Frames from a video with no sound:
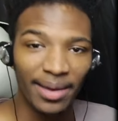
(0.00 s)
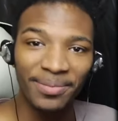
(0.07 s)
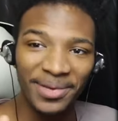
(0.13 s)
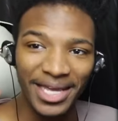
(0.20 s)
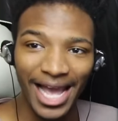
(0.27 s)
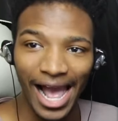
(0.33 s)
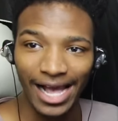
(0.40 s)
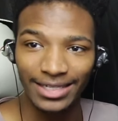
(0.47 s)
can't
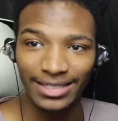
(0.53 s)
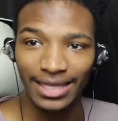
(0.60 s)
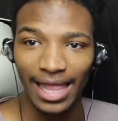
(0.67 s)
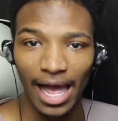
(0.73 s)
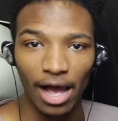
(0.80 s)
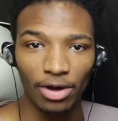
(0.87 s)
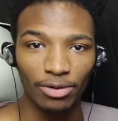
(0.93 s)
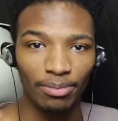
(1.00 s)
be as
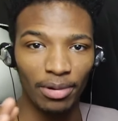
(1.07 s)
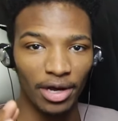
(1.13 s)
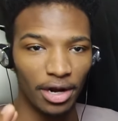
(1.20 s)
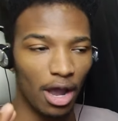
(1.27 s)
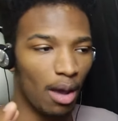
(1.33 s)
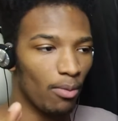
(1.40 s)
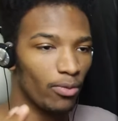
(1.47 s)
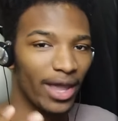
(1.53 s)
loud, but
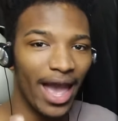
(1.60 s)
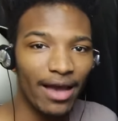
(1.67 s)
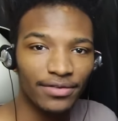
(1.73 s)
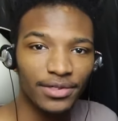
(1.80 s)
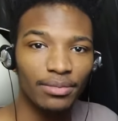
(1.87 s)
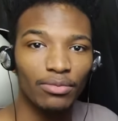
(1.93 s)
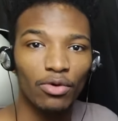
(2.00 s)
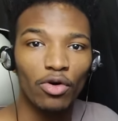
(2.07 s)
um, we have
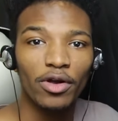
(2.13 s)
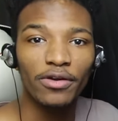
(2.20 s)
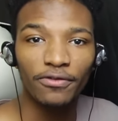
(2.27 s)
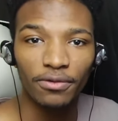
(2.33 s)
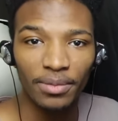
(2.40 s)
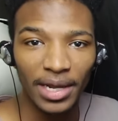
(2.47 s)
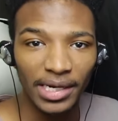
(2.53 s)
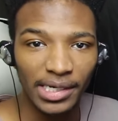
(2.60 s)
some more
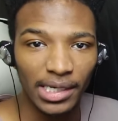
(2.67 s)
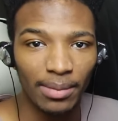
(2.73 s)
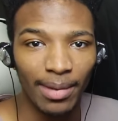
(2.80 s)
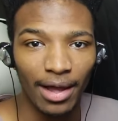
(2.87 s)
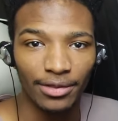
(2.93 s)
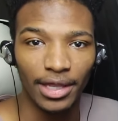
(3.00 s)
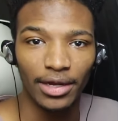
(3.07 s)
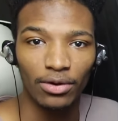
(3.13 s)
information
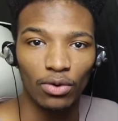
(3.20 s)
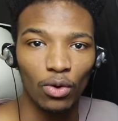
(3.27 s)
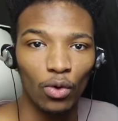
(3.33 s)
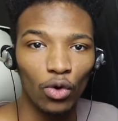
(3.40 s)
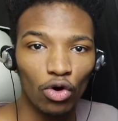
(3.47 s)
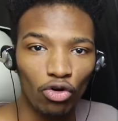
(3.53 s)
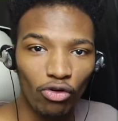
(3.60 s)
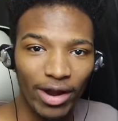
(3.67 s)
about that
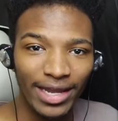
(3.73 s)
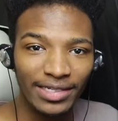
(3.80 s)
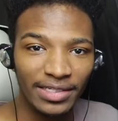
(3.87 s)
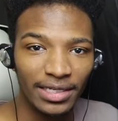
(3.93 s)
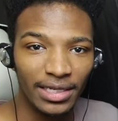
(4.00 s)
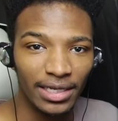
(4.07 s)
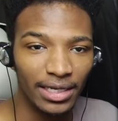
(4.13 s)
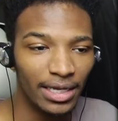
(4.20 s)
whole
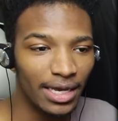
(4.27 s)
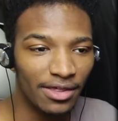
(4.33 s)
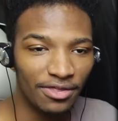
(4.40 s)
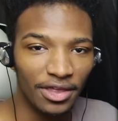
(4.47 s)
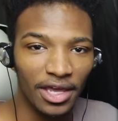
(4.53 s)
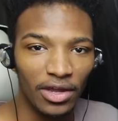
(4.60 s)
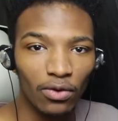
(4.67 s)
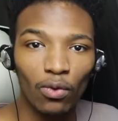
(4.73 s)
crazy
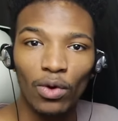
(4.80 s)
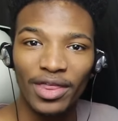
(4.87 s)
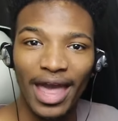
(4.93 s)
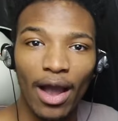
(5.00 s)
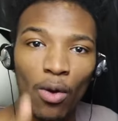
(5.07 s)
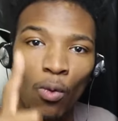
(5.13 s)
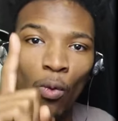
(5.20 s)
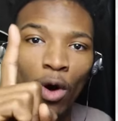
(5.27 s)
thing where
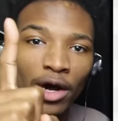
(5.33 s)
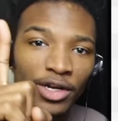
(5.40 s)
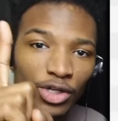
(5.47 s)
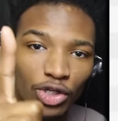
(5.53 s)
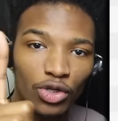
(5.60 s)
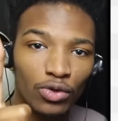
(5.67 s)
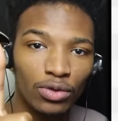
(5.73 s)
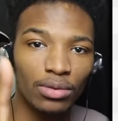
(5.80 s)
that
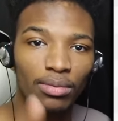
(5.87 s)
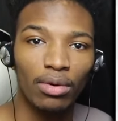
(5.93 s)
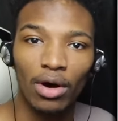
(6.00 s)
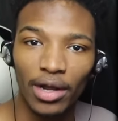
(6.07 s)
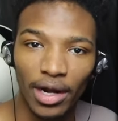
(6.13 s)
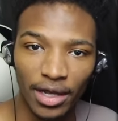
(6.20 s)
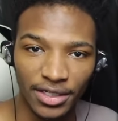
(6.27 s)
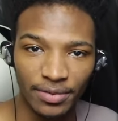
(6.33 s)
one dude
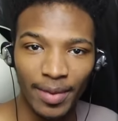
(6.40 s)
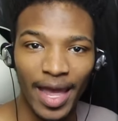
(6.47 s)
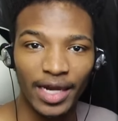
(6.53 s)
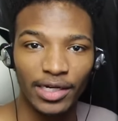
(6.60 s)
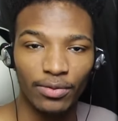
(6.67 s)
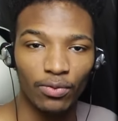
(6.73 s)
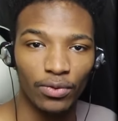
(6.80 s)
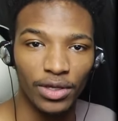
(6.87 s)
bought a
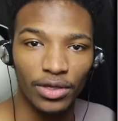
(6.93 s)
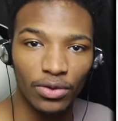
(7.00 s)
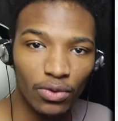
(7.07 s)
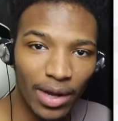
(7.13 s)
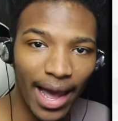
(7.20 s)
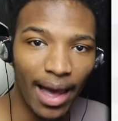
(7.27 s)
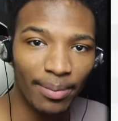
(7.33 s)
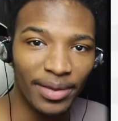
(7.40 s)
Smash Wii U
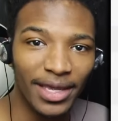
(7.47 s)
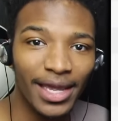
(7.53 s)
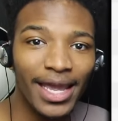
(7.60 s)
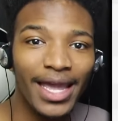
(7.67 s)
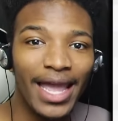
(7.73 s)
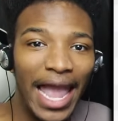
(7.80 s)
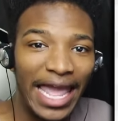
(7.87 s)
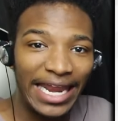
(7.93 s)
copy
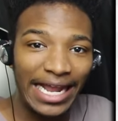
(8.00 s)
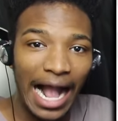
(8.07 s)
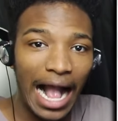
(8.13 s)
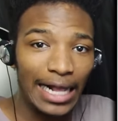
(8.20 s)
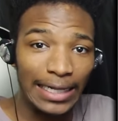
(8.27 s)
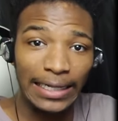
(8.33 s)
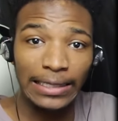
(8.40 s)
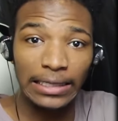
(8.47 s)
and it
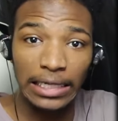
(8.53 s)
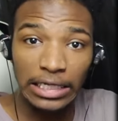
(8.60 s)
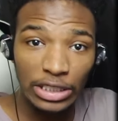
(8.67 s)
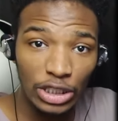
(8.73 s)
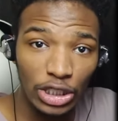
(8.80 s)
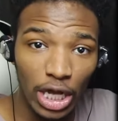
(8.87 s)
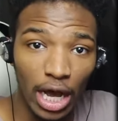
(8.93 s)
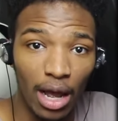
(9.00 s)
got
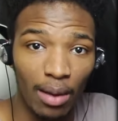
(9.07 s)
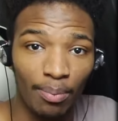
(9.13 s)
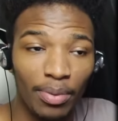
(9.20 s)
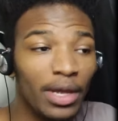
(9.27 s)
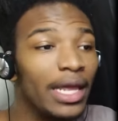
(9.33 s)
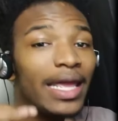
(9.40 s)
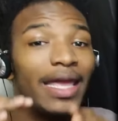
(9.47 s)
glitched up